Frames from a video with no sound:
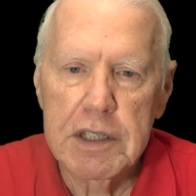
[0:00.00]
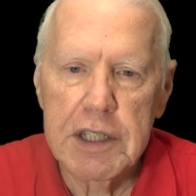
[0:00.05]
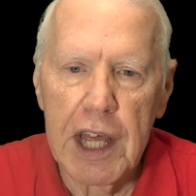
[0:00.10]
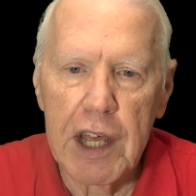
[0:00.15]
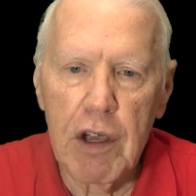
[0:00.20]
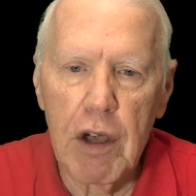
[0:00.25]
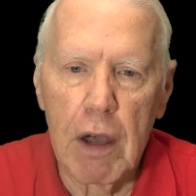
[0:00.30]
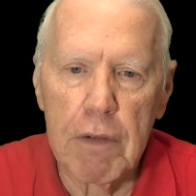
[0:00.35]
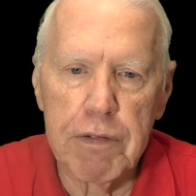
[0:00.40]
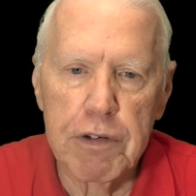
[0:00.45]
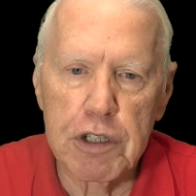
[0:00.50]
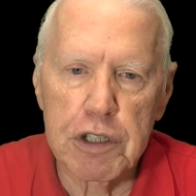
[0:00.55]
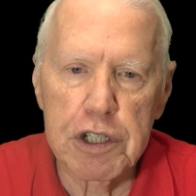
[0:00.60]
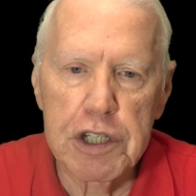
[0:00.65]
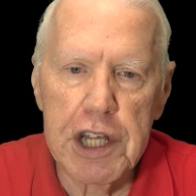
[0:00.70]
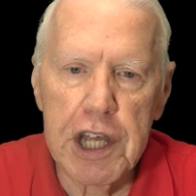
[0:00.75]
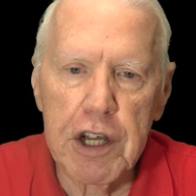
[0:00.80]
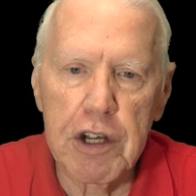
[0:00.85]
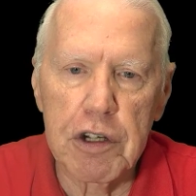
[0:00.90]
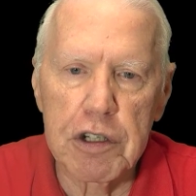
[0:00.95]
take off your
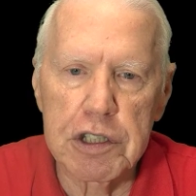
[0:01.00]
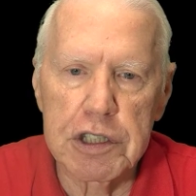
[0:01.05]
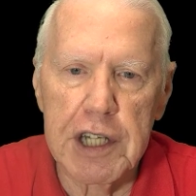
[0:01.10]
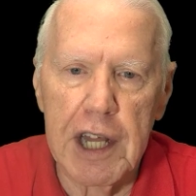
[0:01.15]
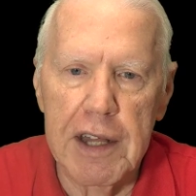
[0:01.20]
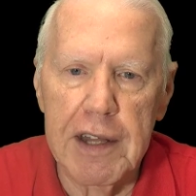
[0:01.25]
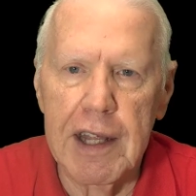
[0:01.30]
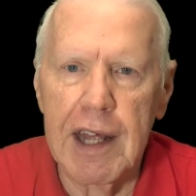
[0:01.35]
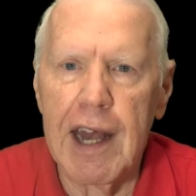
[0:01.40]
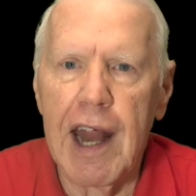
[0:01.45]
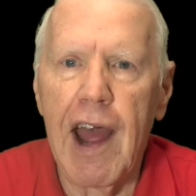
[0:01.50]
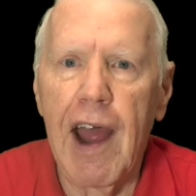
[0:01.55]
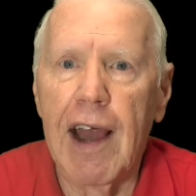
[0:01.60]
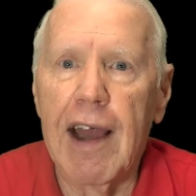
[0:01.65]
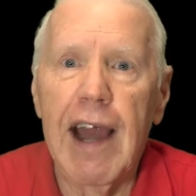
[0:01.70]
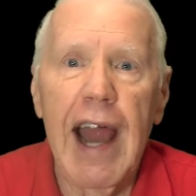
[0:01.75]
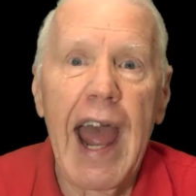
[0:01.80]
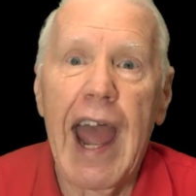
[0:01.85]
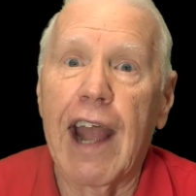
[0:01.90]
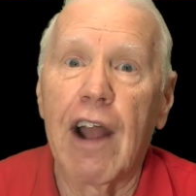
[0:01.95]
sneakers and then
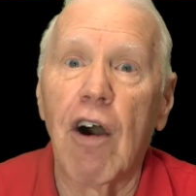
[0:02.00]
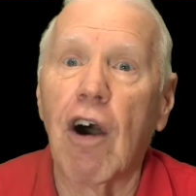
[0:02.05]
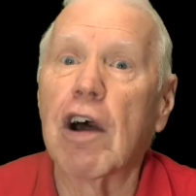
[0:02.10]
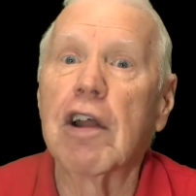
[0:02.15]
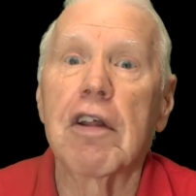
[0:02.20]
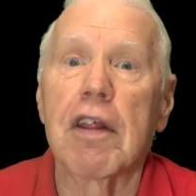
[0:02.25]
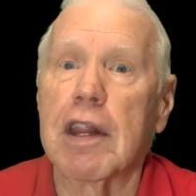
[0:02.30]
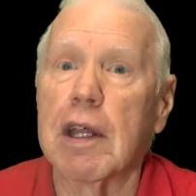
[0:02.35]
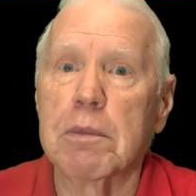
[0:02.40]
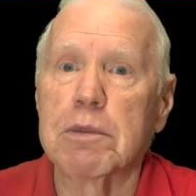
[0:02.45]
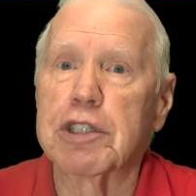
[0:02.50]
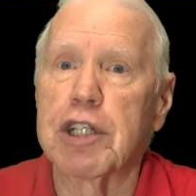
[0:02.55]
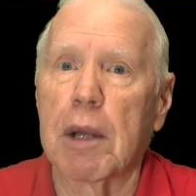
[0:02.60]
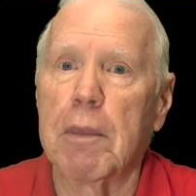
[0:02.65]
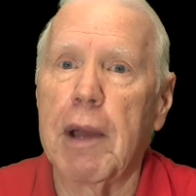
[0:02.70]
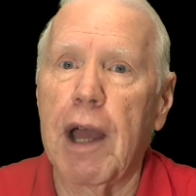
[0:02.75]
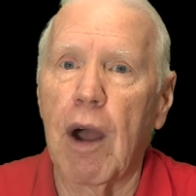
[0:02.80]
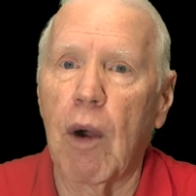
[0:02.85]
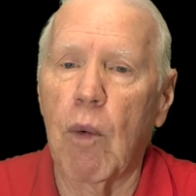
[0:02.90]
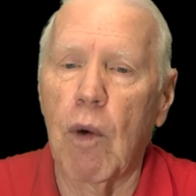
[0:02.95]
hang on to them
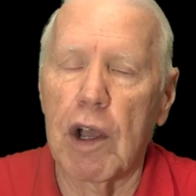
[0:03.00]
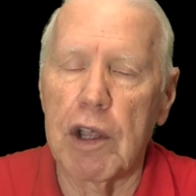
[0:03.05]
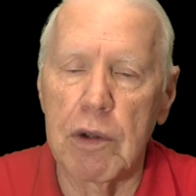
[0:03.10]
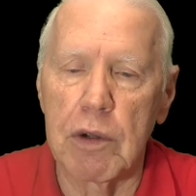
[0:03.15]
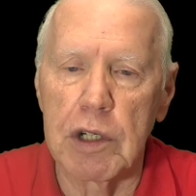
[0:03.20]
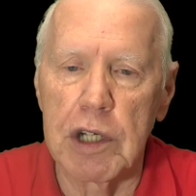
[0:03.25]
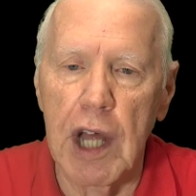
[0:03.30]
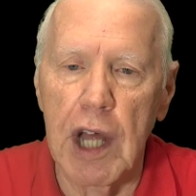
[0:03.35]
somehow while you're